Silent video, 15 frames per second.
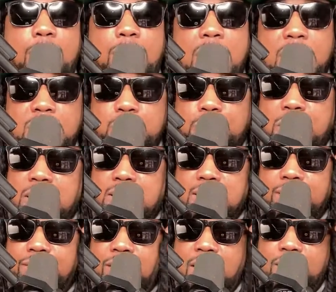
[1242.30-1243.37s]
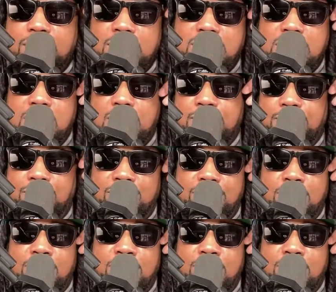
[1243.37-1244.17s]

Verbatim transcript: always pick the very cheap